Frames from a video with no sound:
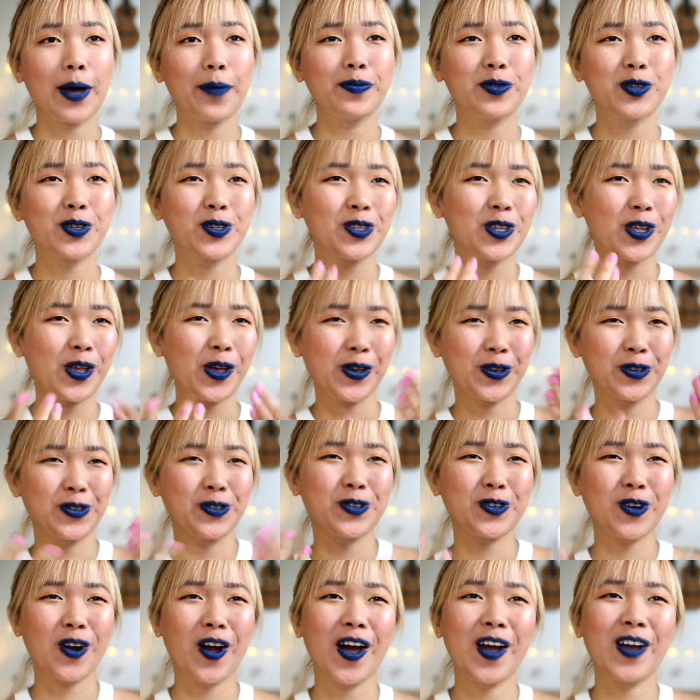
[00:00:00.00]
I'm just like
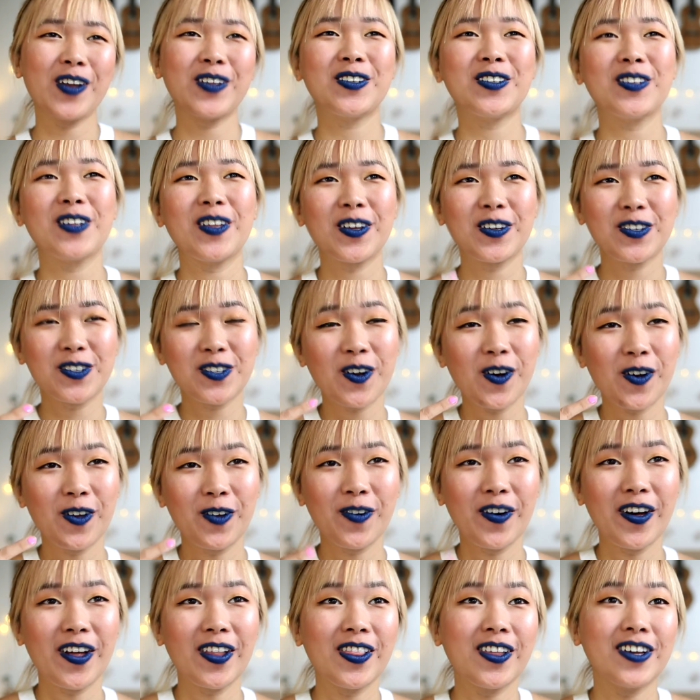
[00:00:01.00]
trying to like show
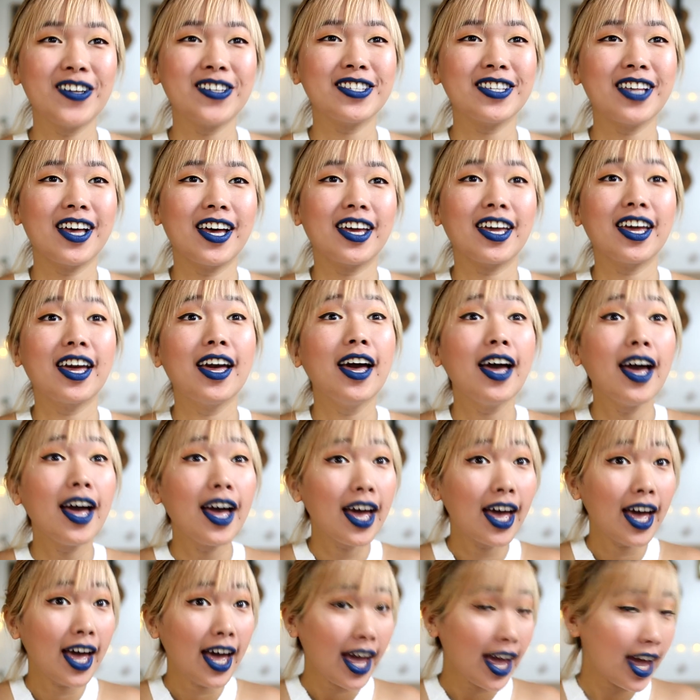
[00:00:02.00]
you what it looks like,
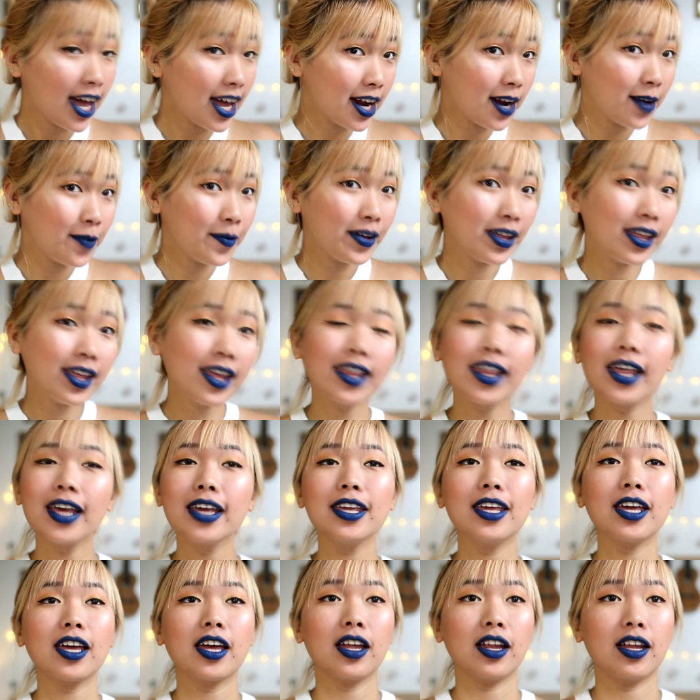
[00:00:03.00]
and I really
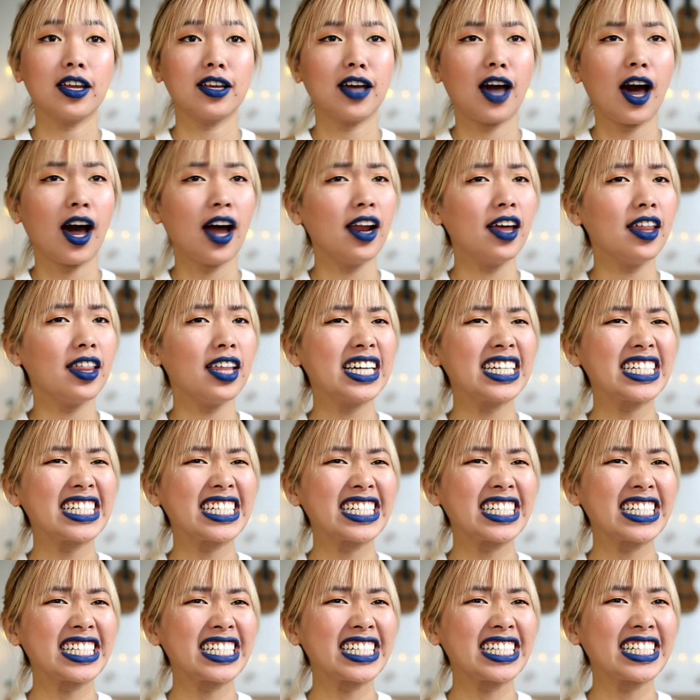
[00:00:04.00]
like it. It kind of like
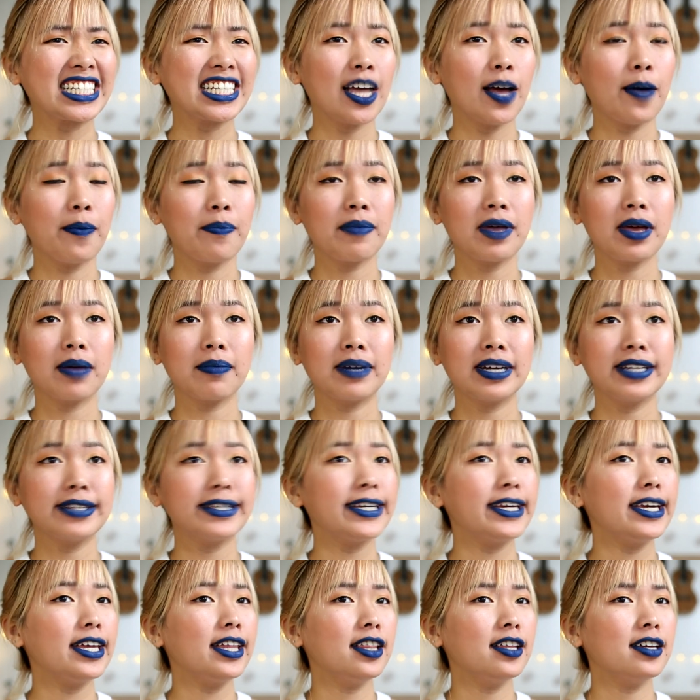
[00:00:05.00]
make my
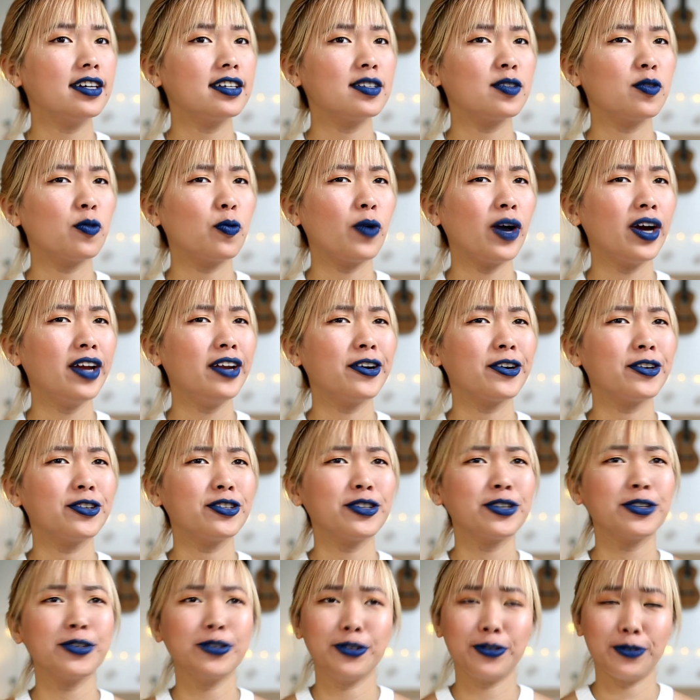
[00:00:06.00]
teeth look whiter
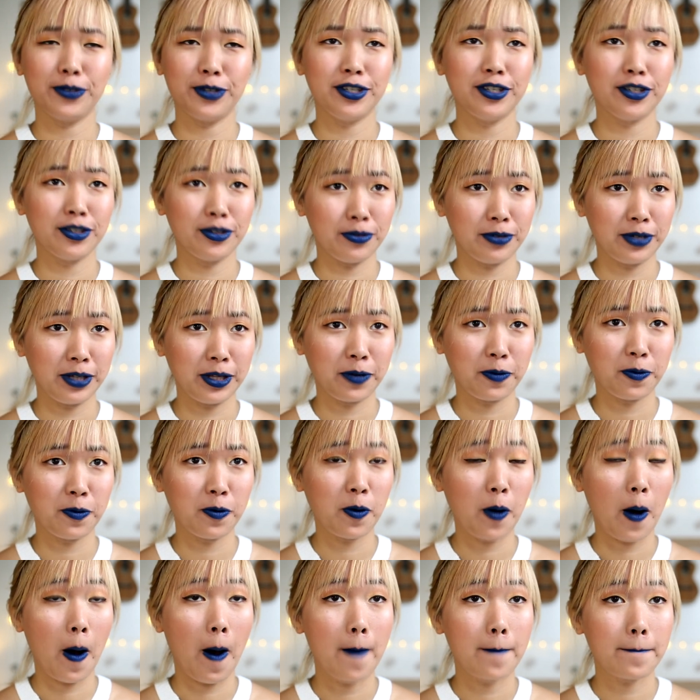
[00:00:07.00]
too, which is really
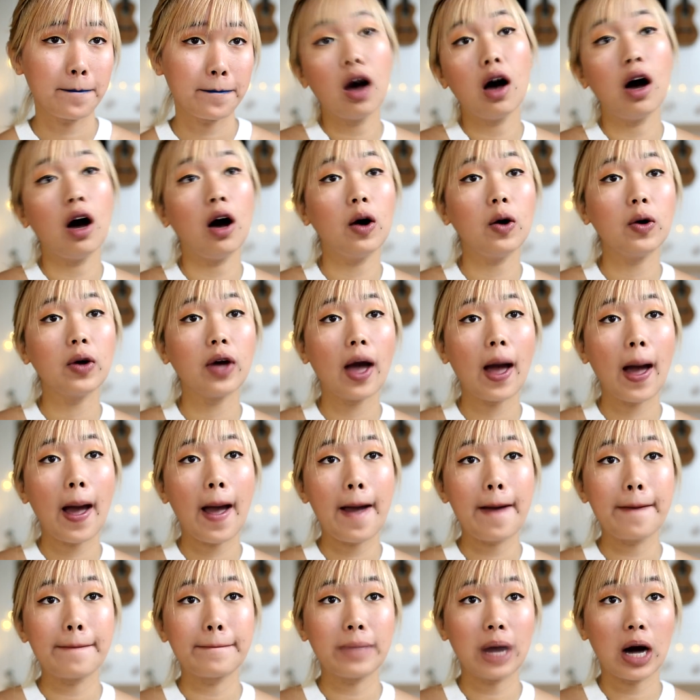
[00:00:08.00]
cool.
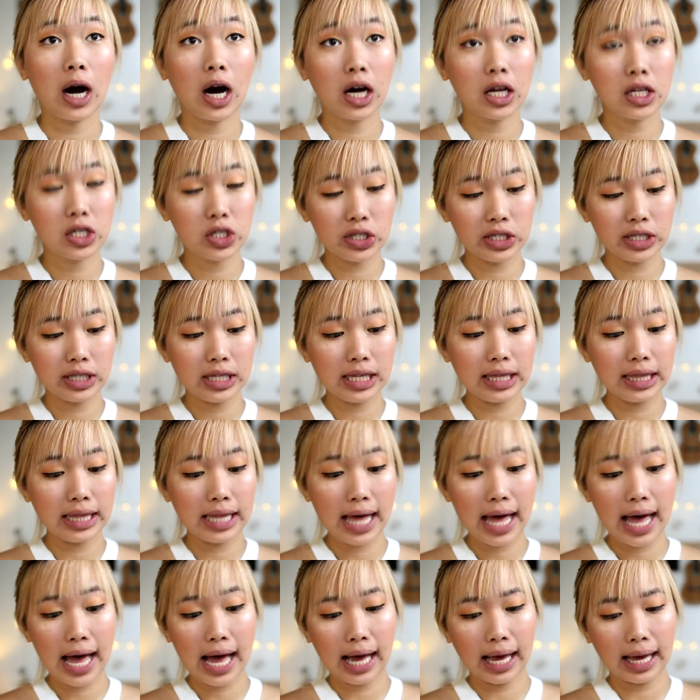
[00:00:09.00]
Okay, on to the
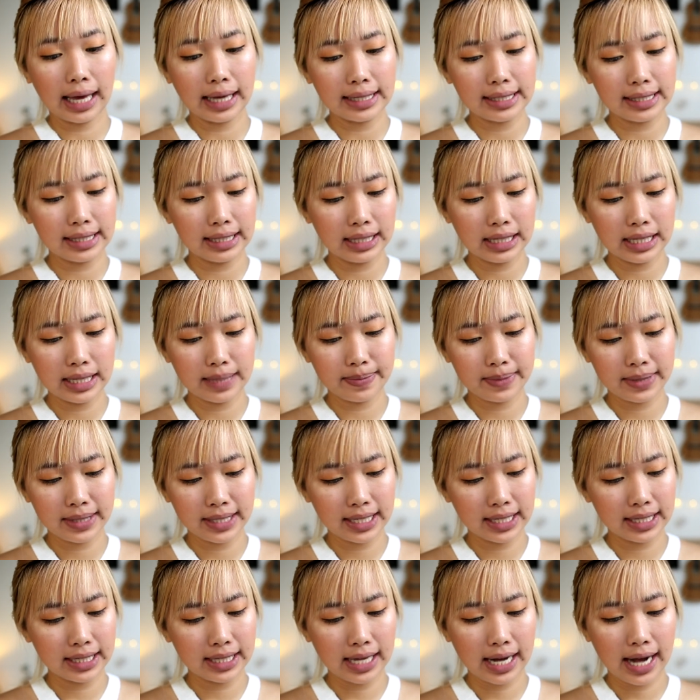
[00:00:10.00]
last
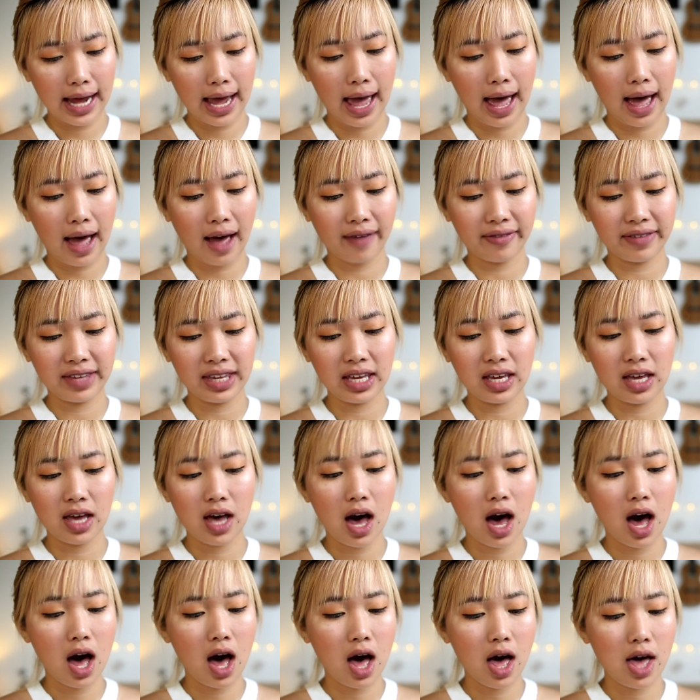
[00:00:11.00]
lipstick that I have
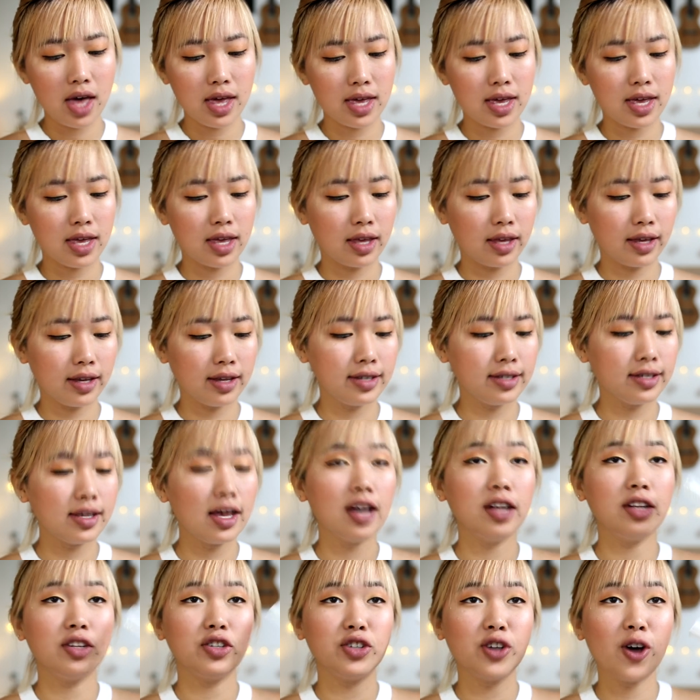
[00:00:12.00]
here is
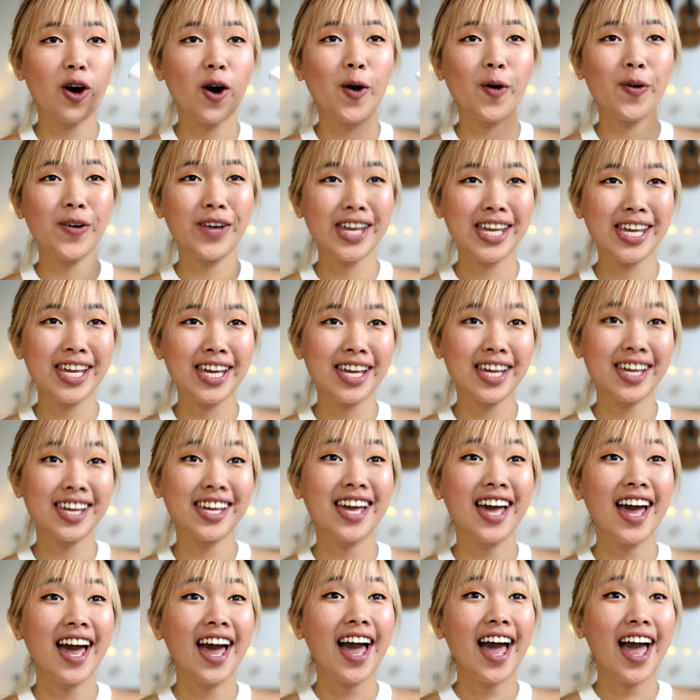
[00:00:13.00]
Dohee.